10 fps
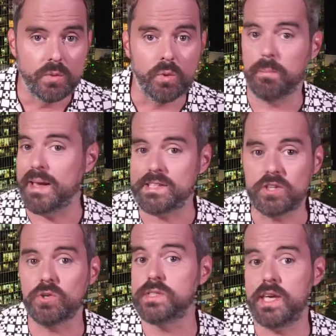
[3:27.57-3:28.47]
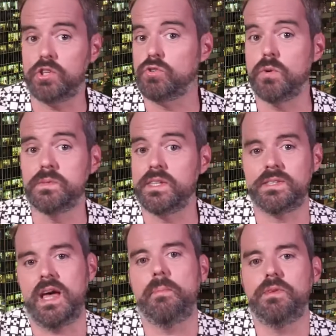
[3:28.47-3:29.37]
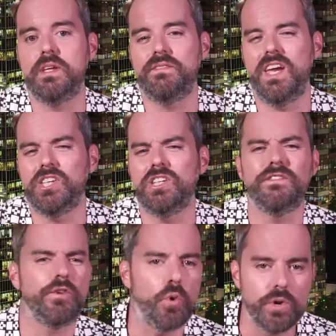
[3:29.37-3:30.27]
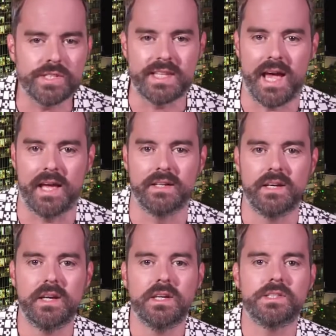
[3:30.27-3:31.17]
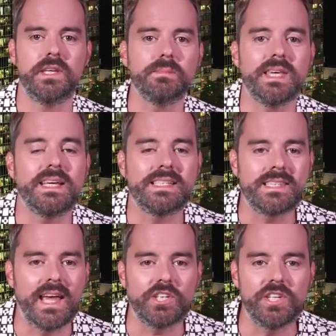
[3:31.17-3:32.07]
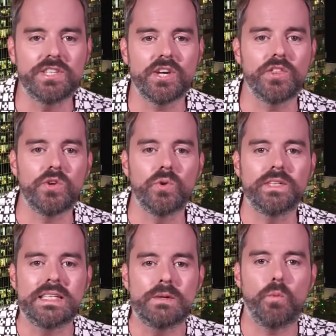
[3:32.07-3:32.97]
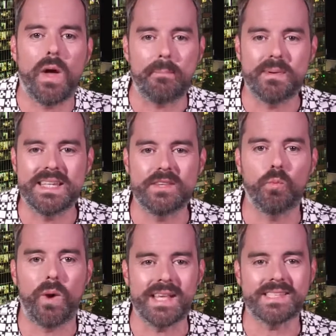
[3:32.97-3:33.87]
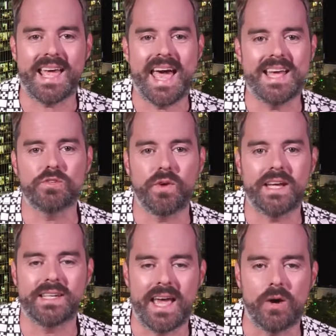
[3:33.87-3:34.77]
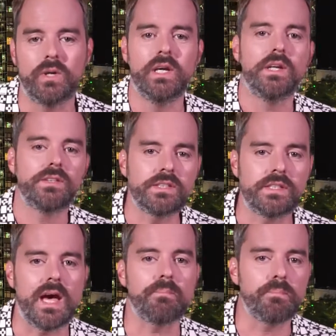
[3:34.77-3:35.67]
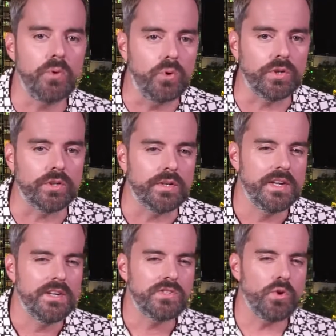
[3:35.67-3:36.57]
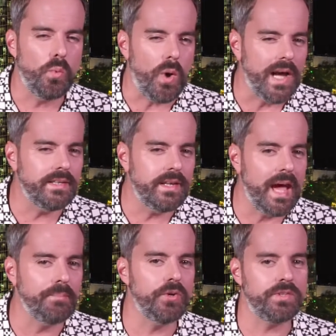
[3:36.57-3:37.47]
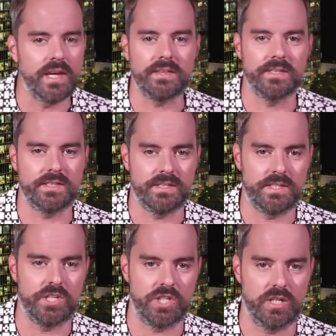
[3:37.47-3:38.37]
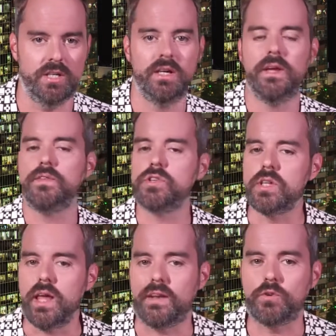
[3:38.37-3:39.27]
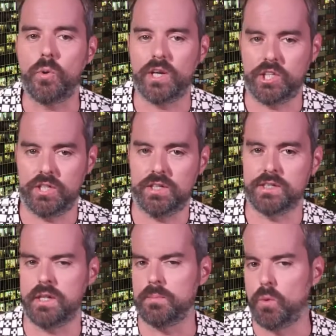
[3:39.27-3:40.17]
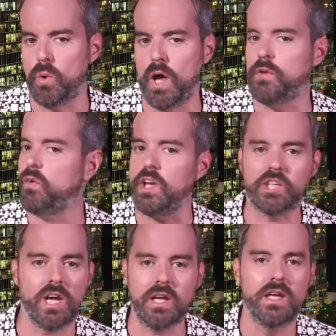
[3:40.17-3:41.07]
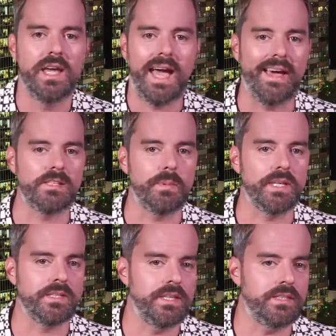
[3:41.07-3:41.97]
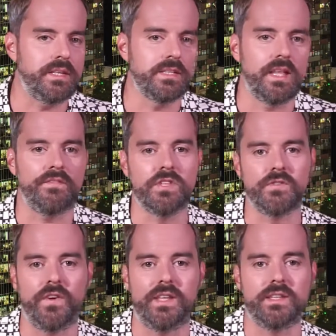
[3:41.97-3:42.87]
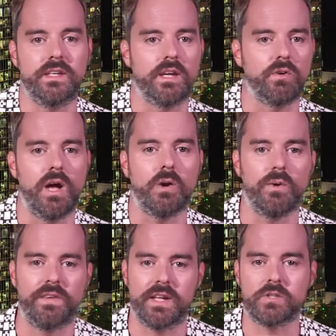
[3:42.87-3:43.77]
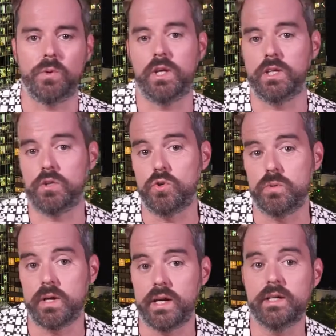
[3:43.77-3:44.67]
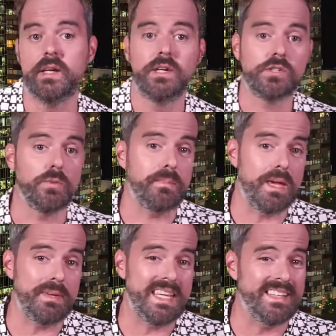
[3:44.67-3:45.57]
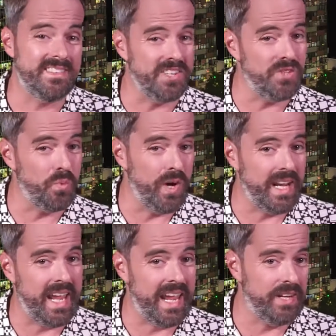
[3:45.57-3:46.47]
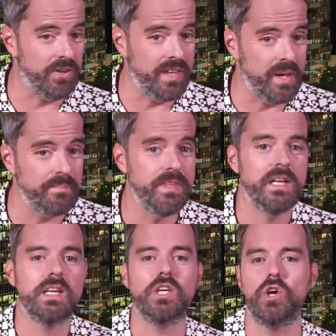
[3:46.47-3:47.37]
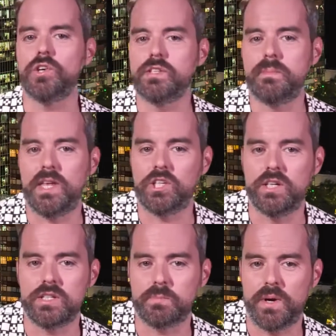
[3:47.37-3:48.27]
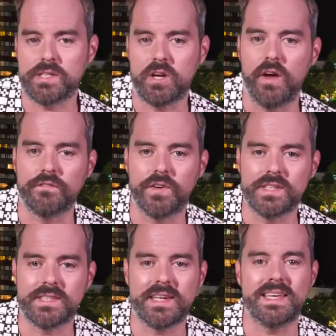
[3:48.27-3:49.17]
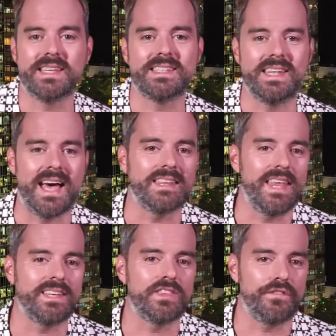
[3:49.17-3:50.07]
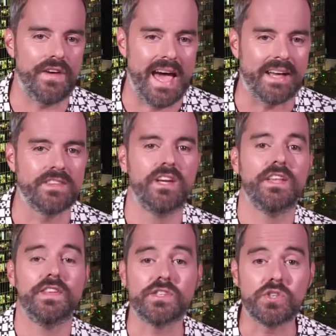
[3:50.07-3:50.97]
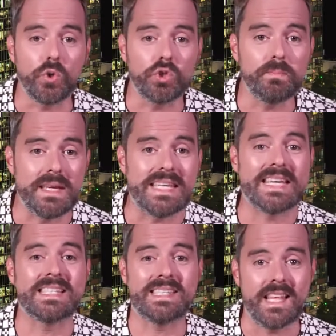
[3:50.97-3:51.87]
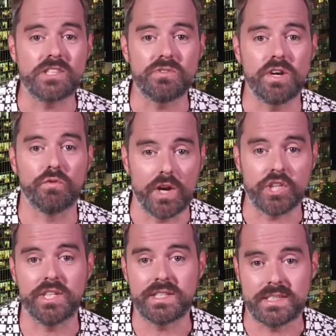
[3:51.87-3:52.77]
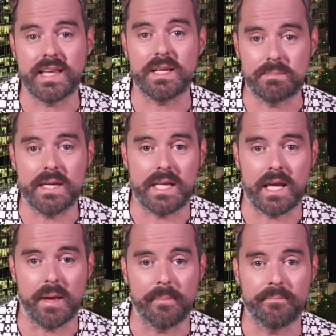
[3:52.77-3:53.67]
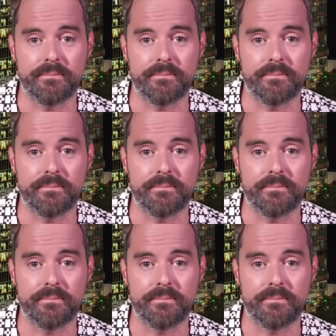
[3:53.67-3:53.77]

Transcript: Will Mexico send troops to stop the invasion? Of course not. Seems like sanctions are the only weapon the West has right now to stop Putin. So why did AMLO take this decision? There's a lot of questions. Number one, Russia has been assisting his leftist friends in Nicaragua, Venezuela, and Cuba, so maybe he doesn't want to anger them. He also mentioned in his press conference that he has not liked the fact that social media is censoring Russian state media.